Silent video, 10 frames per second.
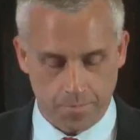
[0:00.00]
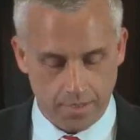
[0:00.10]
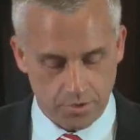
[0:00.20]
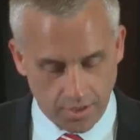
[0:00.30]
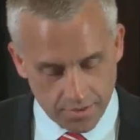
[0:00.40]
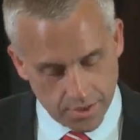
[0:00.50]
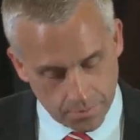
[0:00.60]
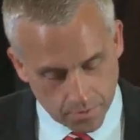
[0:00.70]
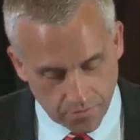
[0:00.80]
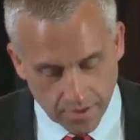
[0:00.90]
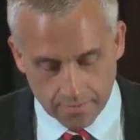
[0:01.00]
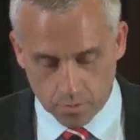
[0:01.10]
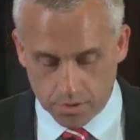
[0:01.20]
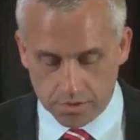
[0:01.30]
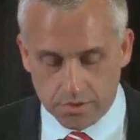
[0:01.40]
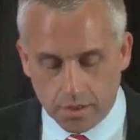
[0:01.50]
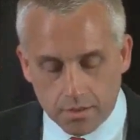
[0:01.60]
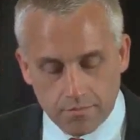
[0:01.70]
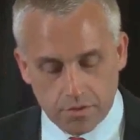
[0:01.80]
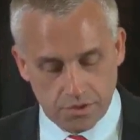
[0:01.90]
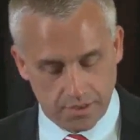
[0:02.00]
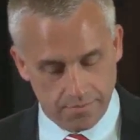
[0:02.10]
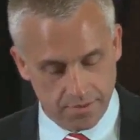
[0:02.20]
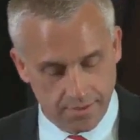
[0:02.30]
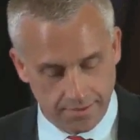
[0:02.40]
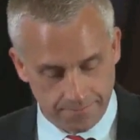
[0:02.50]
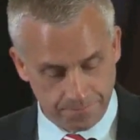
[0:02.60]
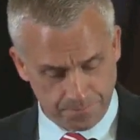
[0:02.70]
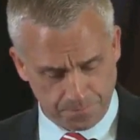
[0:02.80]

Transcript: John chapter 5, we're going to start in verse 17.